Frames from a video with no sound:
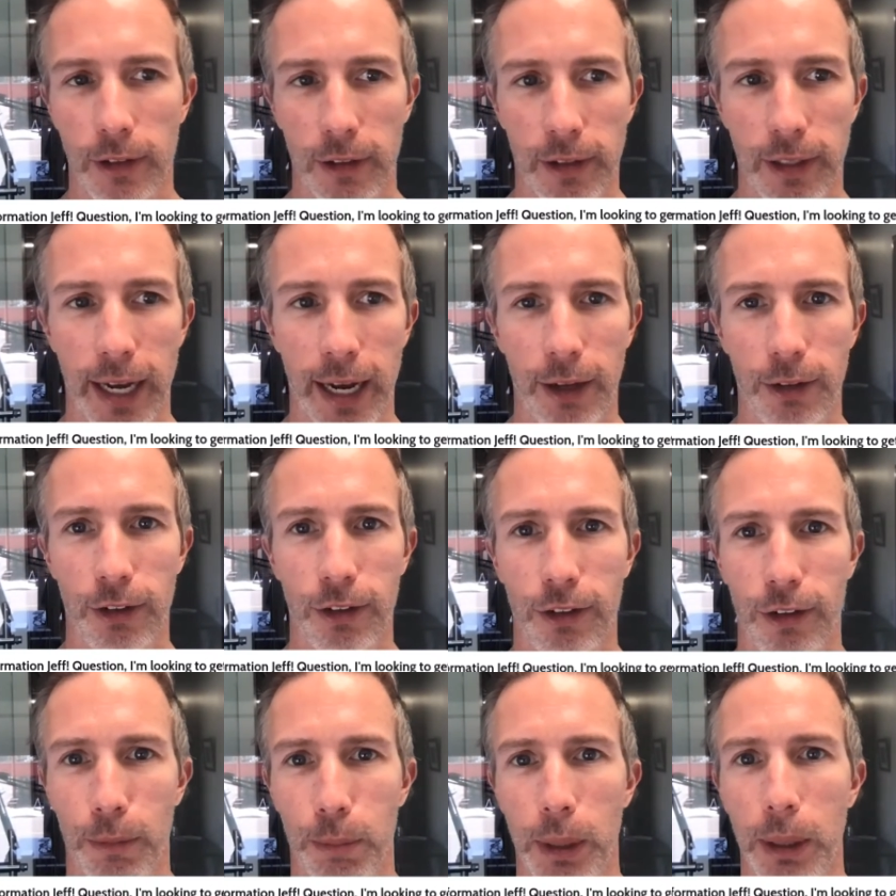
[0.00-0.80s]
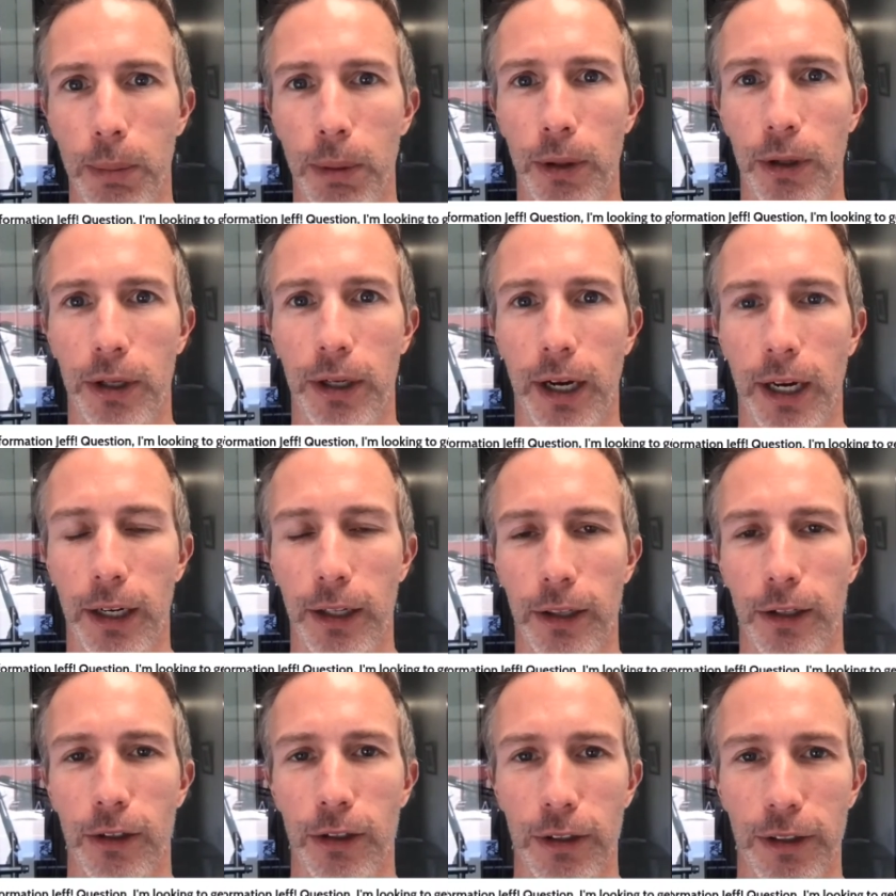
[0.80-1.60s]
and thousands of people to kind
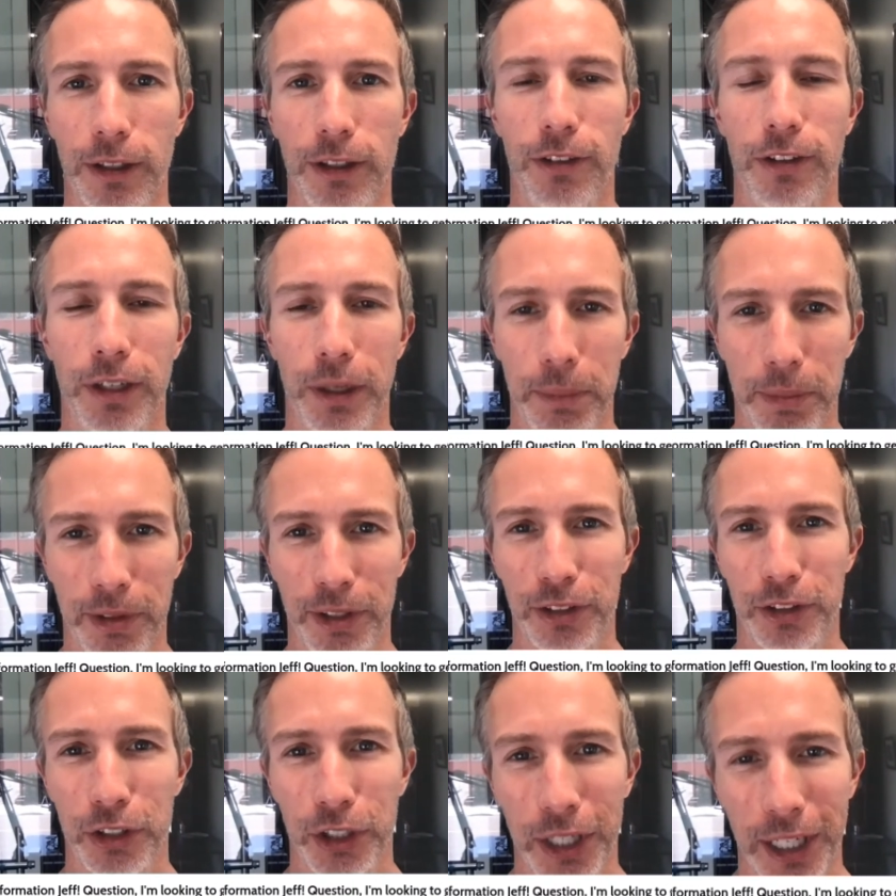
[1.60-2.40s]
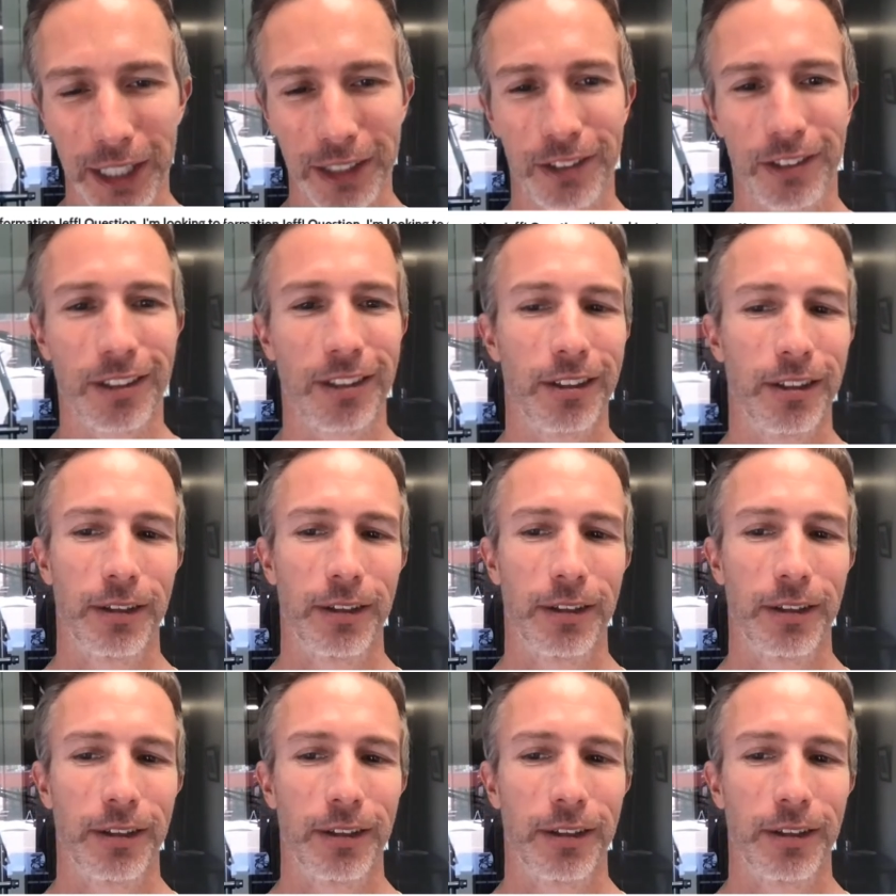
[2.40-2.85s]
of learn these tips and tricks.